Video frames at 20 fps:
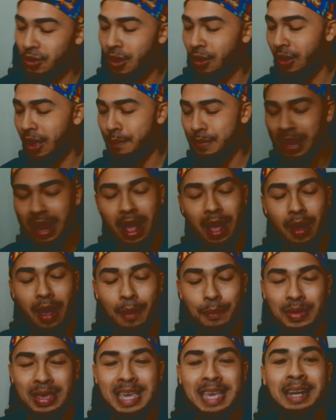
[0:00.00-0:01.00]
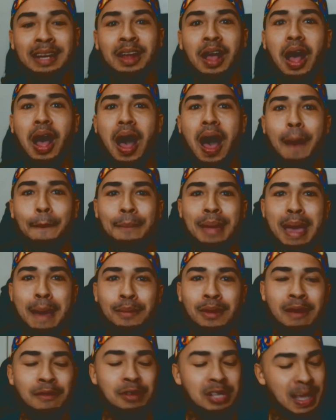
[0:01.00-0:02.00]
I'll be eating a hot
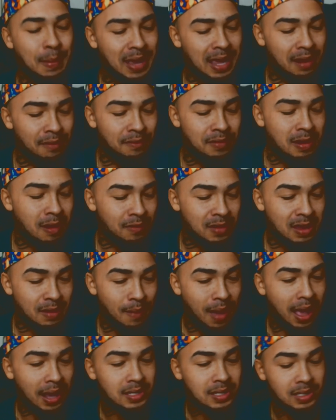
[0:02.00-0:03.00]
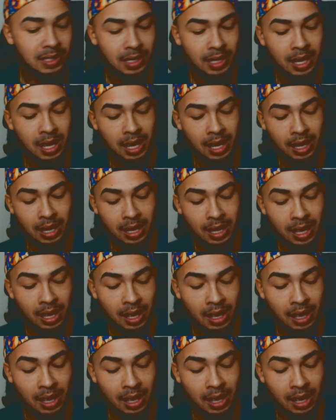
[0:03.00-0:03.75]
pepper every time I get a V or Vmax. What is that?